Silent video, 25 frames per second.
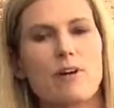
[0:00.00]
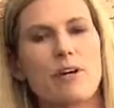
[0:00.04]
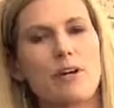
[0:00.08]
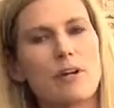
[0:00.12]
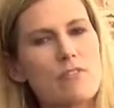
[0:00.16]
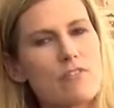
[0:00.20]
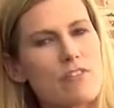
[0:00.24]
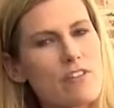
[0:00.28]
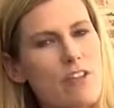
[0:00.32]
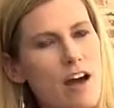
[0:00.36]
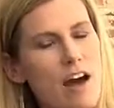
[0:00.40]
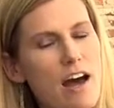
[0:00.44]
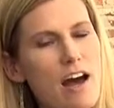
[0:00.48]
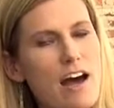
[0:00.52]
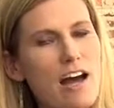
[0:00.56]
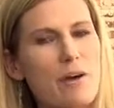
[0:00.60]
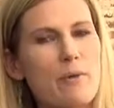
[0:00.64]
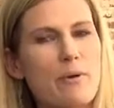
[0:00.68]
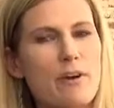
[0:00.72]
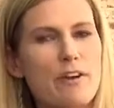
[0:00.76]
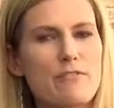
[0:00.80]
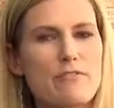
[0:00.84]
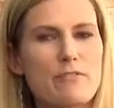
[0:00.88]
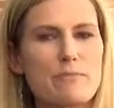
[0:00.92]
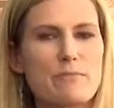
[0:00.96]
right over the
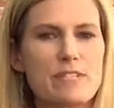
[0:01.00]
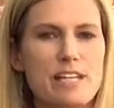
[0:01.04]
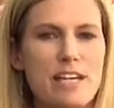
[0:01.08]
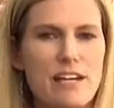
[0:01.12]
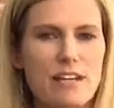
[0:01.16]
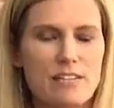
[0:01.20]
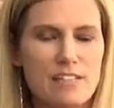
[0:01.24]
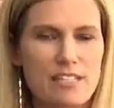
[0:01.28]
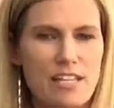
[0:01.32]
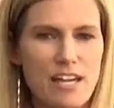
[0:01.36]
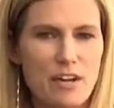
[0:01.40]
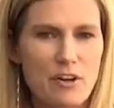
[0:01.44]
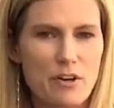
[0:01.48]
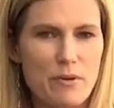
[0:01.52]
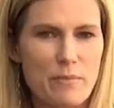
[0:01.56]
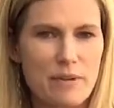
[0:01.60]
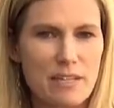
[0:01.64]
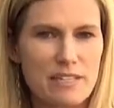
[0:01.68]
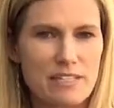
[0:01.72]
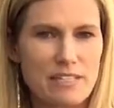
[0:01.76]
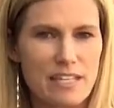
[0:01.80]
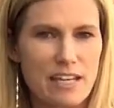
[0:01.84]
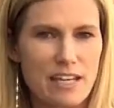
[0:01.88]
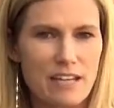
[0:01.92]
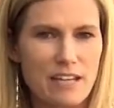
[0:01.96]
highway from downtown or
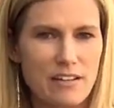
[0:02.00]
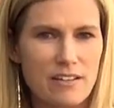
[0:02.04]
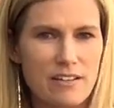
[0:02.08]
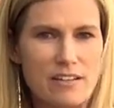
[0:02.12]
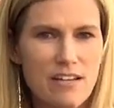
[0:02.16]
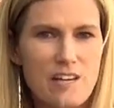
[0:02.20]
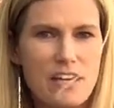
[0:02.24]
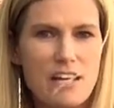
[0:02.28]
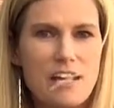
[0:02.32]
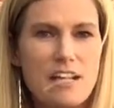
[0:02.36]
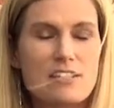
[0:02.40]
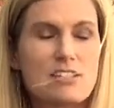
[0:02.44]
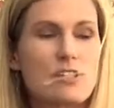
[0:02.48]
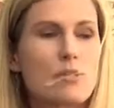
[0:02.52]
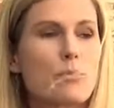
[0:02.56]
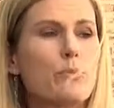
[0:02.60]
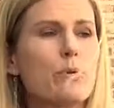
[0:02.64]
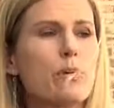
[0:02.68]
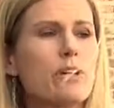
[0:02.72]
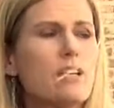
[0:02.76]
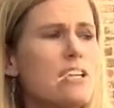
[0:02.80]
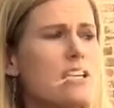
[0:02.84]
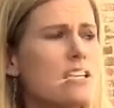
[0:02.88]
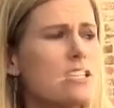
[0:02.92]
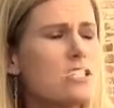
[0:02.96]
midtown. It's a
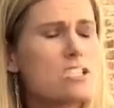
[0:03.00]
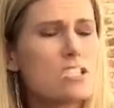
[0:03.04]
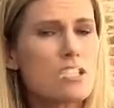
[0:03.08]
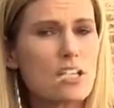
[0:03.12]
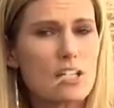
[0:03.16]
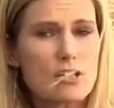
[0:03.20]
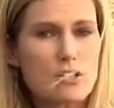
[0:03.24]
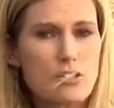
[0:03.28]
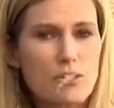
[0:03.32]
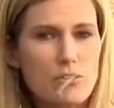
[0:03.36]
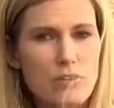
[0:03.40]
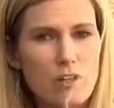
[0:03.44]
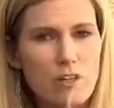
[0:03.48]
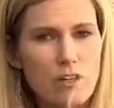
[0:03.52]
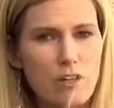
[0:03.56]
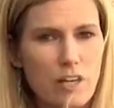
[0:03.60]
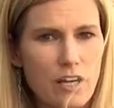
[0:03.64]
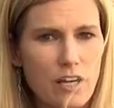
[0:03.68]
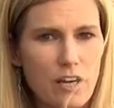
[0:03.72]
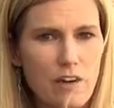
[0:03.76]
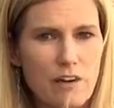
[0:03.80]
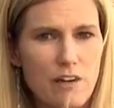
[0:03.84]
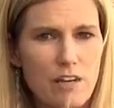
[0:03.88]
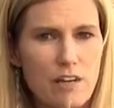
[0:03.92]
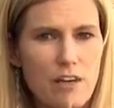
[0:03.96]
really industrial
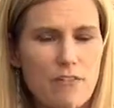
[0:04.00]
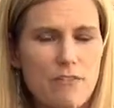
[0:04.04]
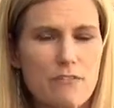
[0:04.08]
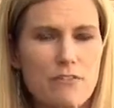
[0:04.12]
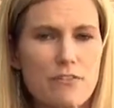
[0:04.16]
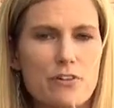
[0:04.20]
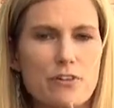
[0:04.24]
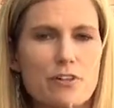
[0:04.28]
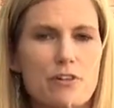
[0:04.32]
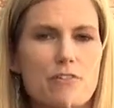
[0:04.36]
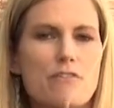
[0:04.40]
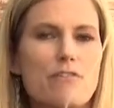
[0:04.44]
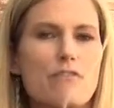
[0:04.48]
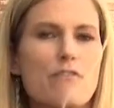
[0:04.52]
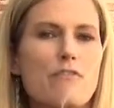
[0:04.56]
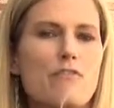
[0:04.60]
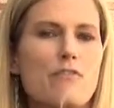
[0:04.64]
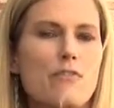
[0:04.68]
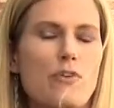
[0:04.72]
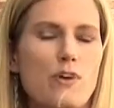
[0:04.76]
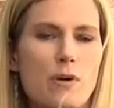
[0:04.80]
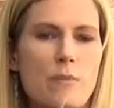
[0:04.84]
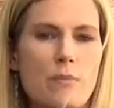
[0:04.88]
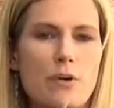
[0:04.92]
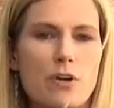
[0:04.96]
area full of
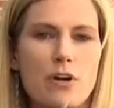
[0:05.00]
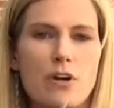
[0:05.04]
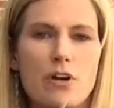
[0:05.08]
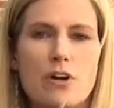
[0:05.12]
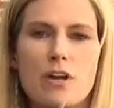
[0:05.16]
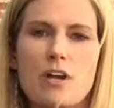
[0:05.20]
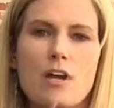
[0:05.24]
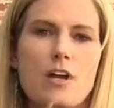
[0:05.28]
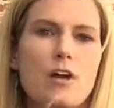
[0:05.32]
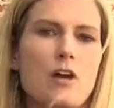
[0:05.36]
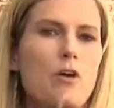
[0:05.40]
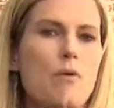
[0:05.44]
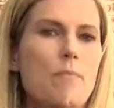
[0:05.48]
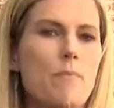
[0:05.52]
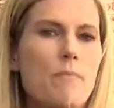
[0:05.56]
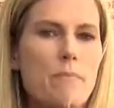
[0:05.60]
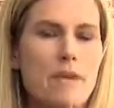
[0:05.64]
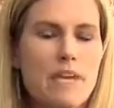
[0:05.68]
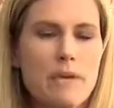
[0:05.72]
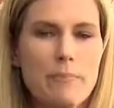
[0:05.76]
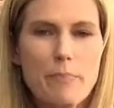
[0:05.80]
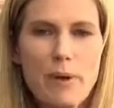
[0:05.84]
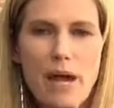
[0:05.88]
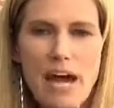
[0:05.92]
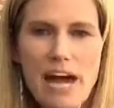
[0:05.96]
former
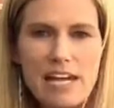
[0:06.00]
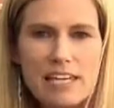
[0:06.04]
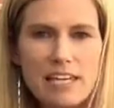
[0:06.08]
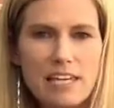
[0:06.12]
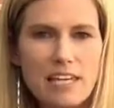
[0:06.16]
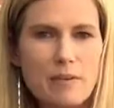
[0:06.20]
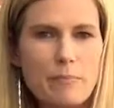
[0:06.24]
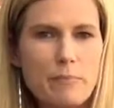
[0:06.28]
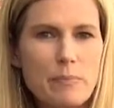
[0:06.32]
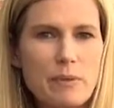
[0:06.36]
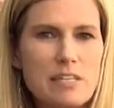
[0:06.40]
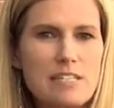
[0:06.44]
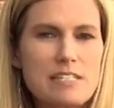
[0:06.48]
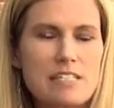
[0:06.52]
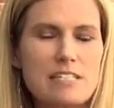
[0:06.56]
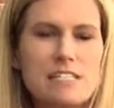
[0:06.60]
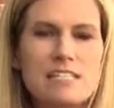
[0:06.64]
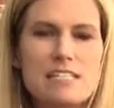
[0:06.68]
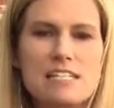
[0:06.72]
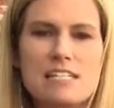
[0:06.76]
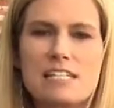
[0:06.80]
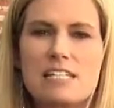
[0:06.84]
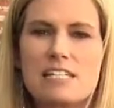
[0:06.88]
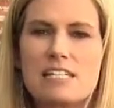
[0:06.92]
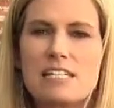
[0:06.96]
meatpacking
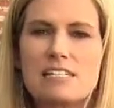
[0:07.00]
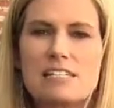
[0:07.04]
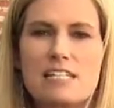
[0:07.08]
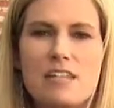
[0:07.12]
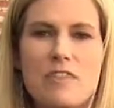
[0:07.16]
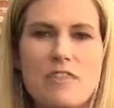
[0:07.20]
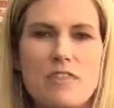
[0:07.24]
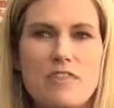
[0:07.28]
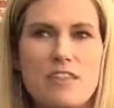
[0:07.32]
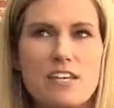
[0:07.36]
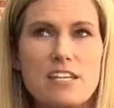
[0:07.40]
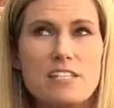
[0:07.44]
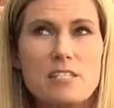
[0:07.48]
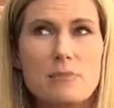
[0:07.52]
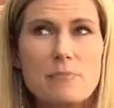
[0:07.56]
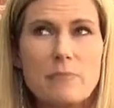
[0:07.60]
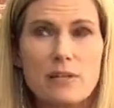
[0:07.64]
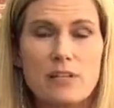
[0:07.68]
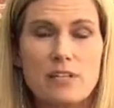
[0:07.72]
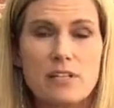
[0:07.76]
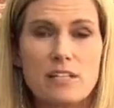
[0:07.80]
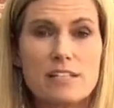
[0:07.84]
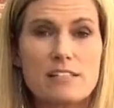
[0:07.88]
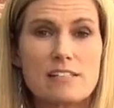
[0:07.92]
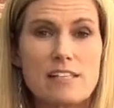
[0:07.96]
businesses, and this
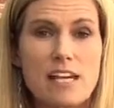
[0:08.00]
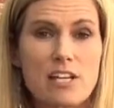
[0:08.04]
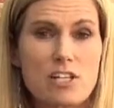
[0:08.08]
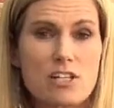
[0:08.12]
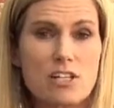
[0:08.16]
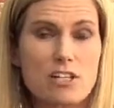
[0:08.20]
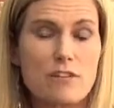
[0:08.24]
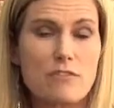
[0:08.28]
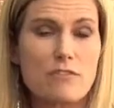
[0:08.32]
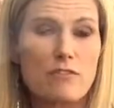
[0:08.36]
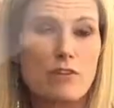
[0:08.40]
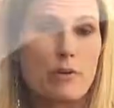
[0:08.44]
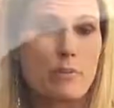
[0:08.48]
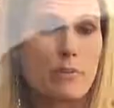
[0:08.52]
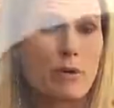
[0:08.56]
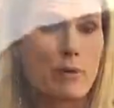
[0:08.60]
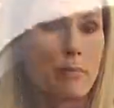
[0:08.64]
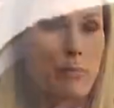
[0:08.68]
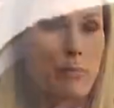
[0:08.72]
building is actually a former